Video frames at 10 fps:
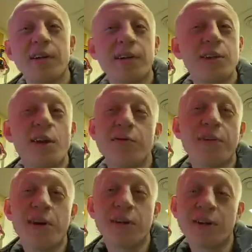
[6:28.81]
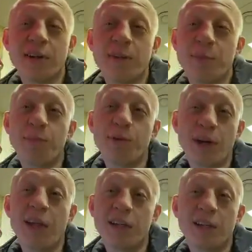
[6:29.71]
it's not fair to keep people
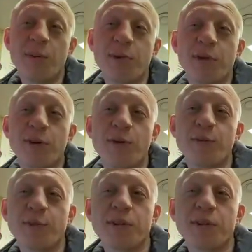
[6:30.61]
caged up in their homes.